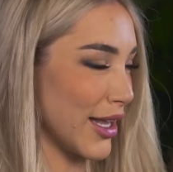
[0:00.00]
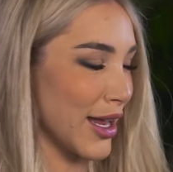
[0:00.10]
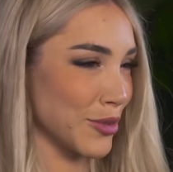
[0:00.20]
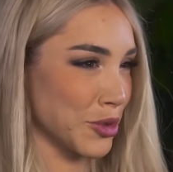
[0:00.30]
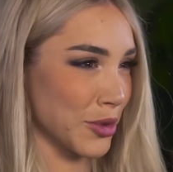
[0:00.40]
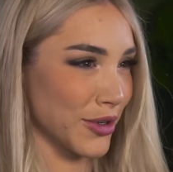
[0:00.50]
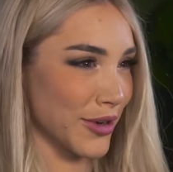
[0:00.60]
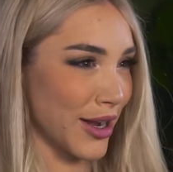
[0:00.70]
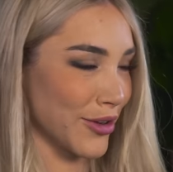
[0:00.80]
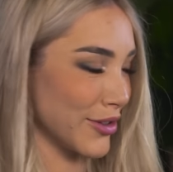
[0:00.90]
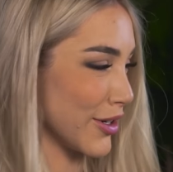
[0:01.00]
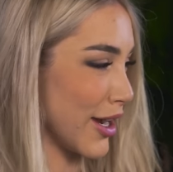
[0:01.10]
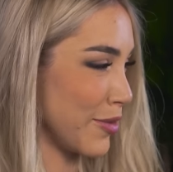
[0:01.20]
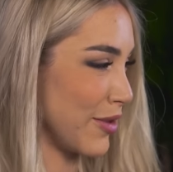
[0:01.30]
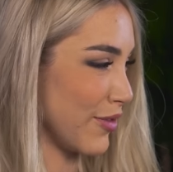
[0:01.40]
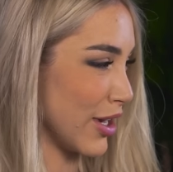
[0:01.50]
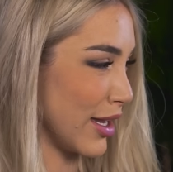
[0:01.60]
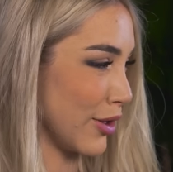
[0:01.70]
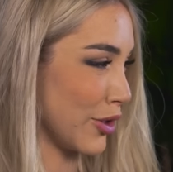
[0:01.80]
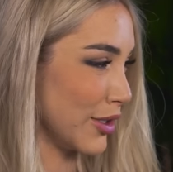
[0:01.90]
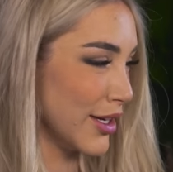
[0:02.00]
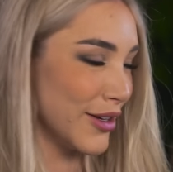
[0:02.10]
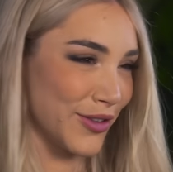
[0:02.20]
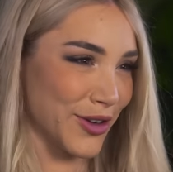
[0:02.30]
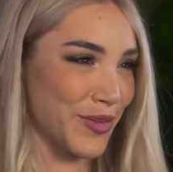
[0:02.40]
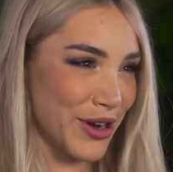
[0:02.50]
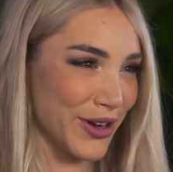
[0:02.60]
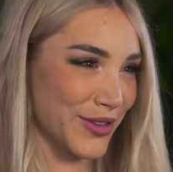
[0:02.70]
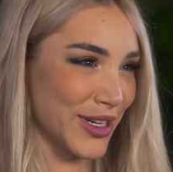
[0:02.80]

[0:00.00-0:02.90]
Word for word: lambs were around or I'd be very ill for a period of